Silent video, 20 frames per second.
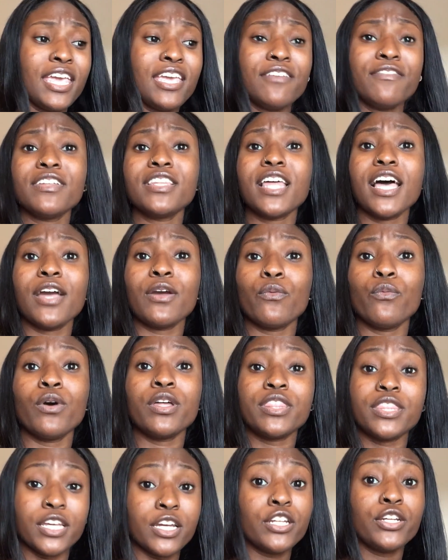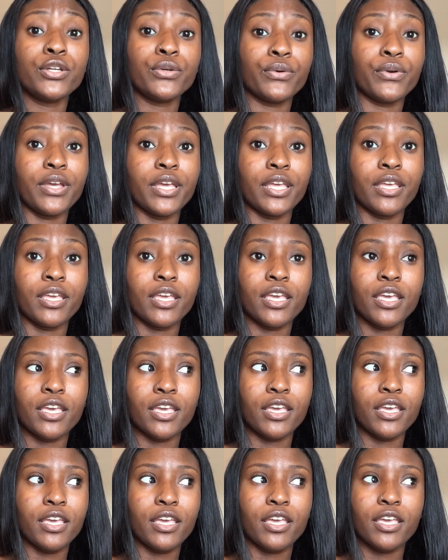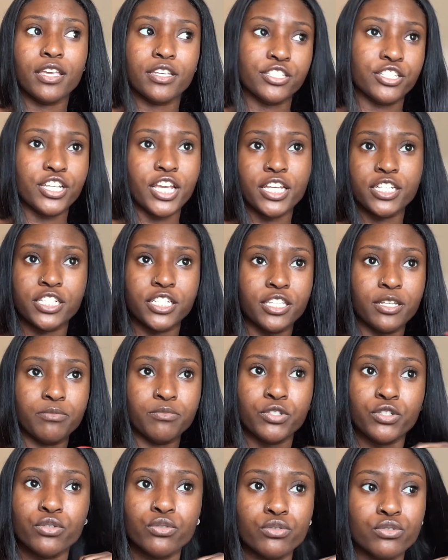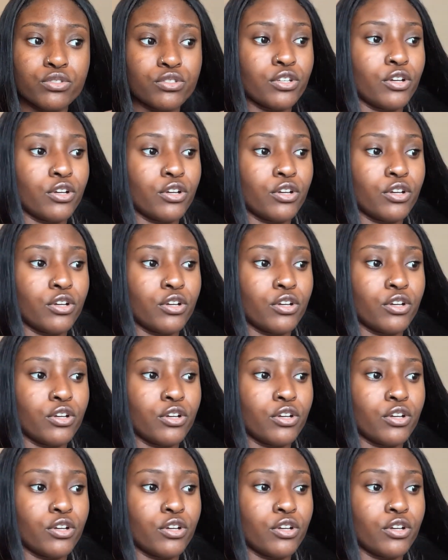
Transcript: Even, like, what they're doing is changing them too.